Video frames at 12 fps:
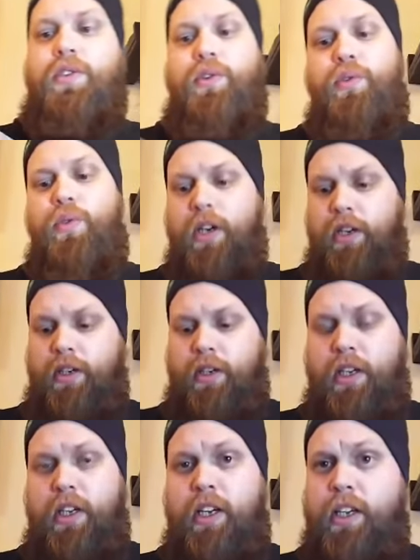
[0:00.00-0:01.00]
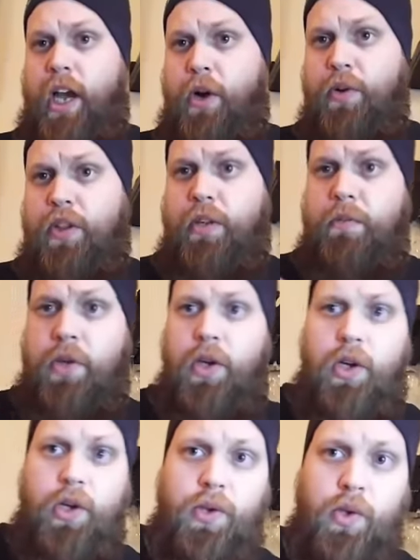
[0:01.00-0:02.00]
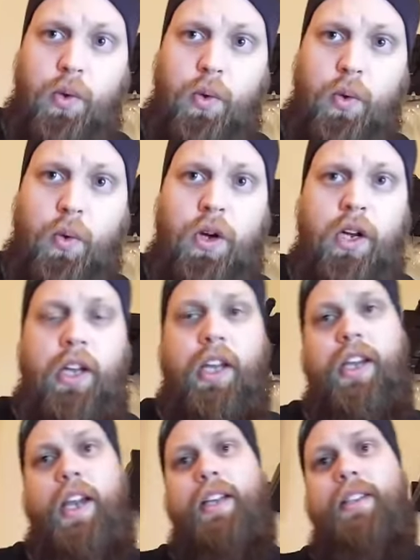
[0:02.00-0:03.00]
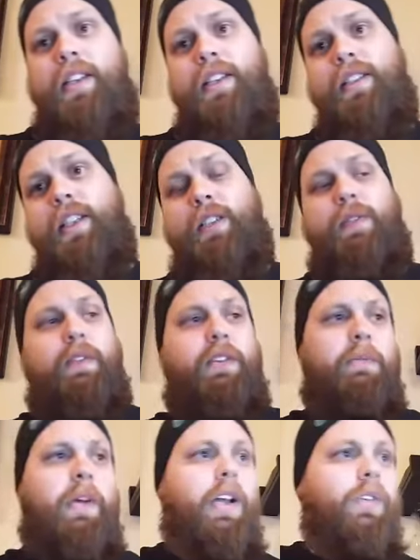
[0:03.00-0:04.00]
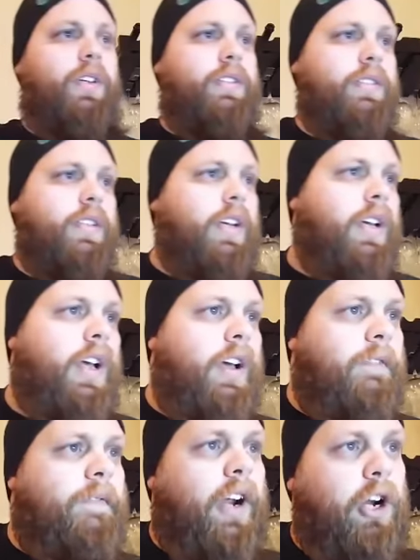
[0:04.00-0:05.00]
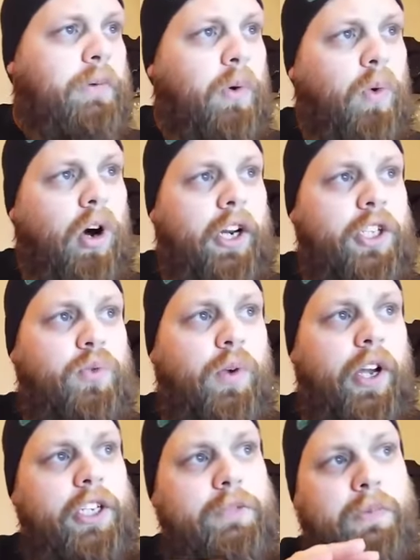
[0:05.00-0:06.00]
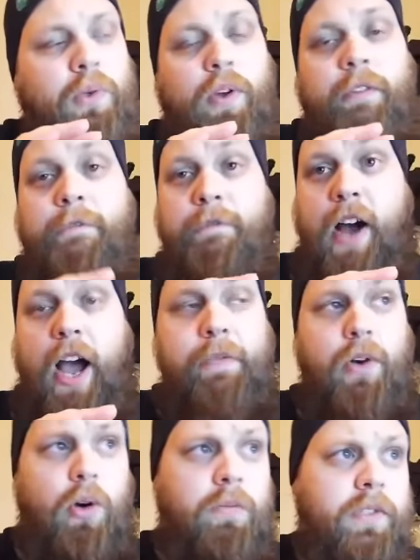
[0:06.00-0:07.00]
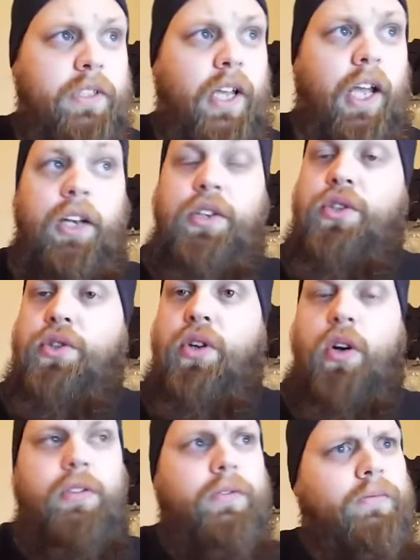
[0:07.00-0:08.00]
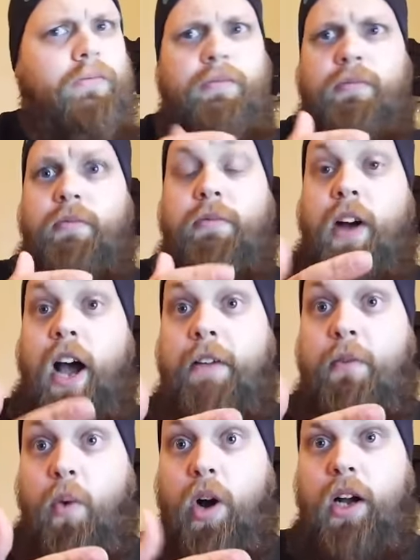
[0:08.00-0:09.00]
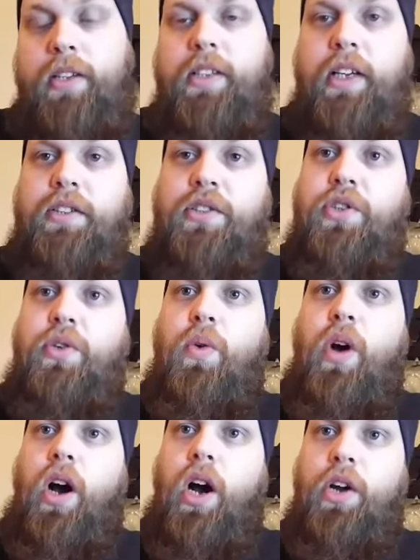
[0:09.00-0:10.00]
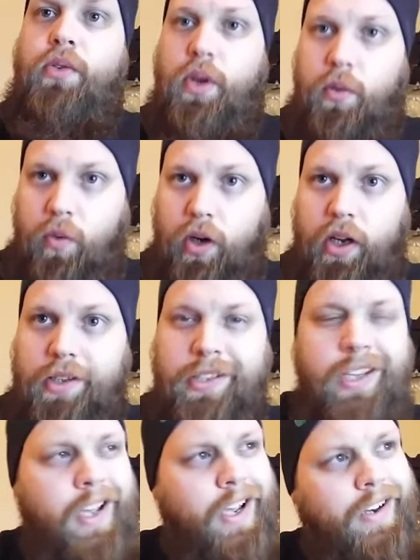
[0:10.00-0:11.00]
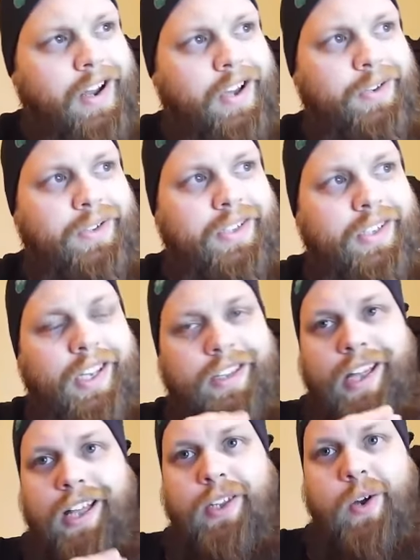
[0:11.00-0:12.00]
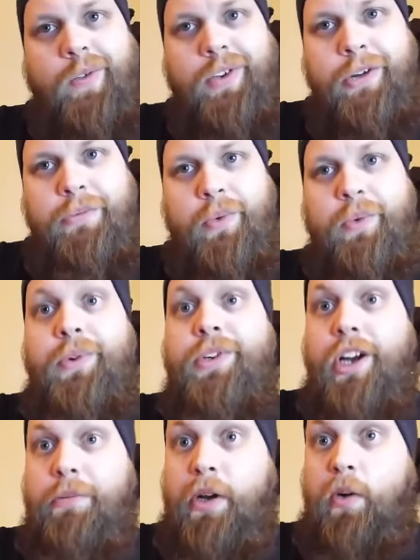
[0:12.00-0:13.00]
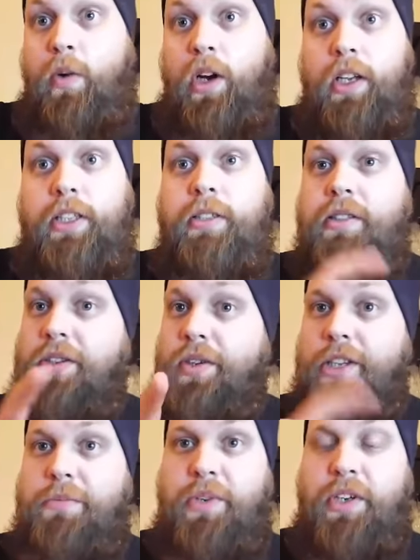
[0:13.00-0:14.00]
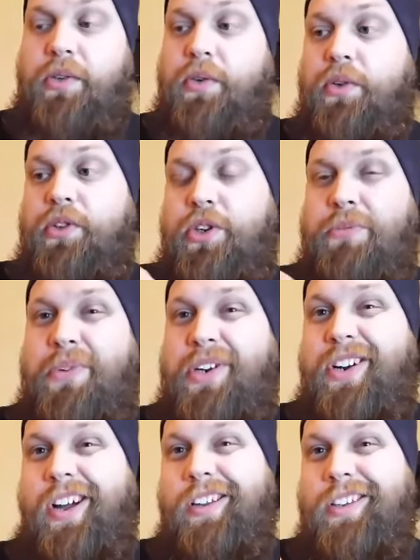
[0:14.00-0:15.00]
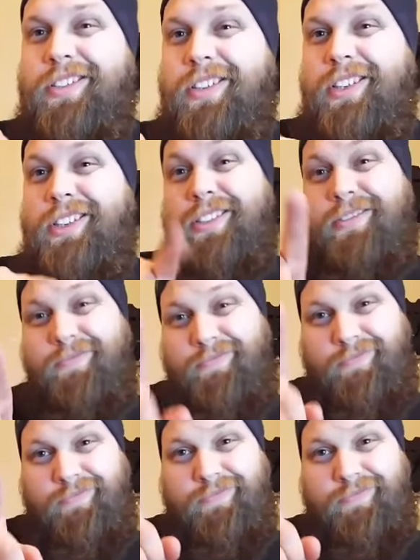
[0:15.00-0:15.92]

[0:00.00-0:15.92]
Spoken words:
2, count them, 2 18650 batteries, variable wattage range between 5 ohms and 5 watts and 200 watts. Not used to seeing that low of a number when we're talking about watts, so that's pretty cool. You can put a Nautilus on this.